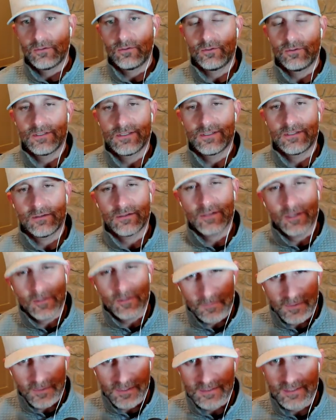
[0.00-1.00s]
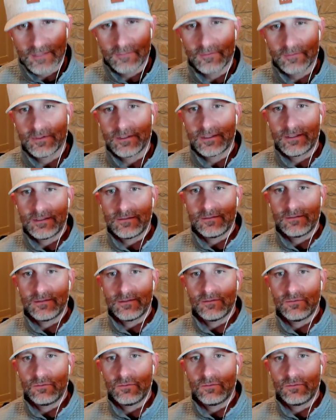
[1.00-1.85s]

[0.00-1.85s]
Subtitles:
or is there companies that really,